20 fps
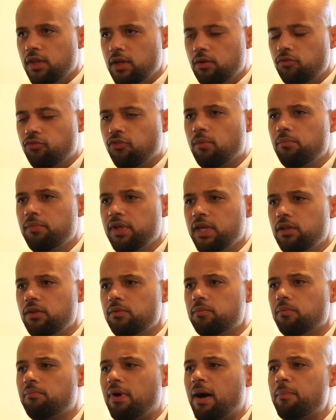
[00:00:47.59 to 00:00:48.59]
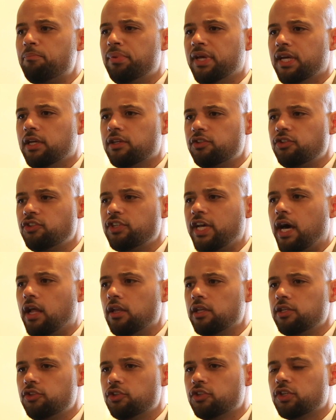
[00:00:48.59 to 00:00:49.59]
think for me, my biggest
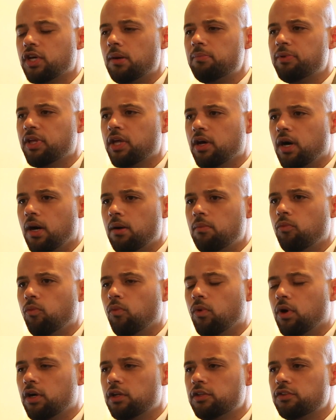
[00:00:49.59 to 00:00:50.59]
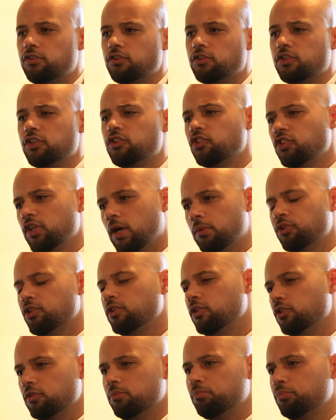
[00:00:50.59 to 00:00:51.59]
challenge coming up was the
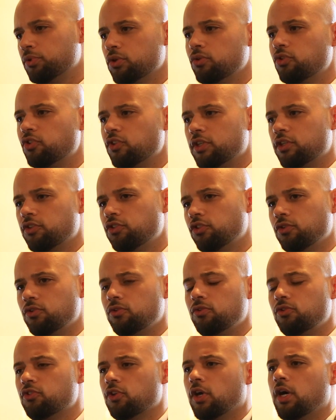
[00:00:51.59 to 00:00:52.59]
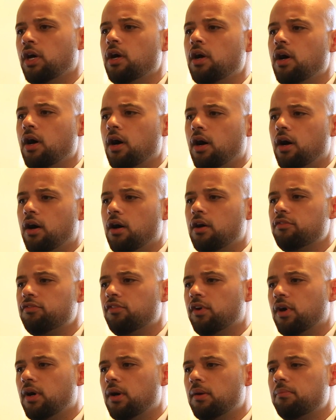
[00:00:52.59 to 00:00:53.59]
substance abuse issues
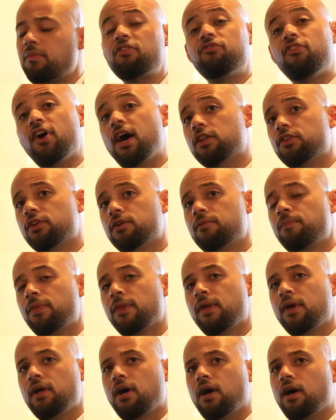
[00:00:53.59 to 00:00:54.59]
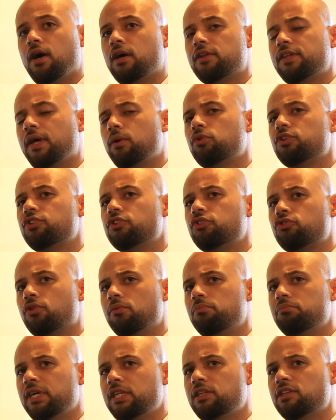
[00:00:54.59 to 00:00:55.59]
of my father. That was a
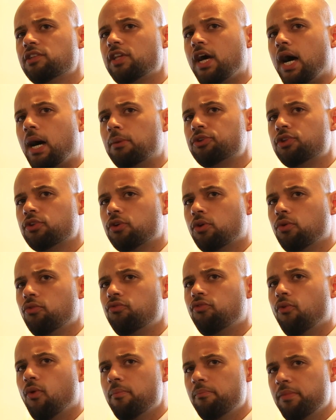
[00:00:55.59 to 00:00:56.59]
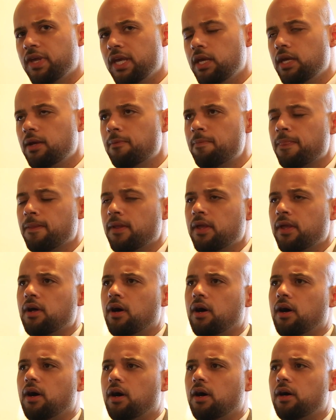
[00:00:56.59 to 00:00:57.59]
tremendous obstacle for me.
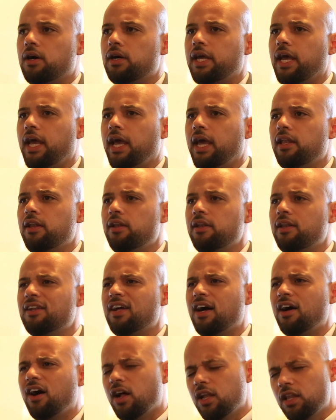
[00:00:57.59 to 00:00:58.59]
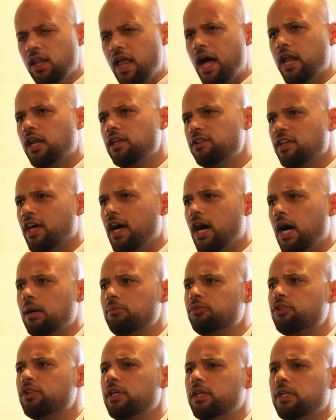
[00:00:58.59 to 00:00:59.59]
And a lot of
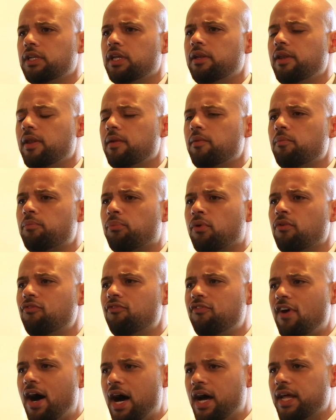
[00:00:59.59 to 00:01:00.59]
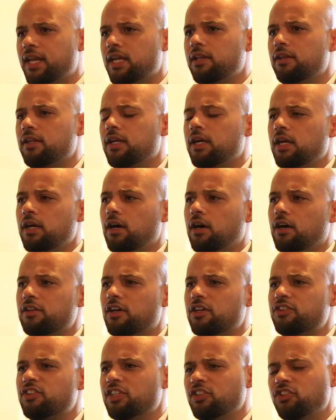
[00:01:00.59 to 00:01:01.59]
times it provided
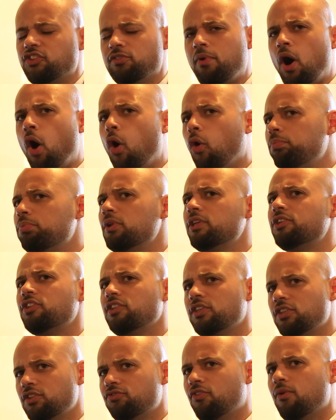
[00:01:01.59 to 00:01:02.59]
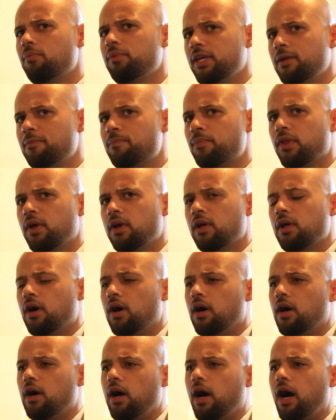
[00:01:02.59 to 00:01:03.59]
a sense of hopelessness for me.
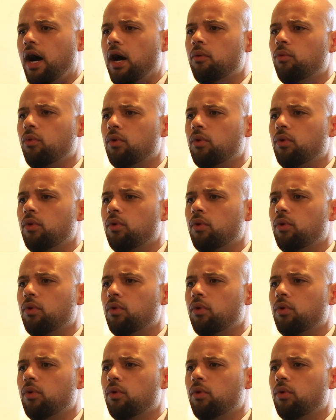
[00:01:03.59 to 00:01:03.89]
I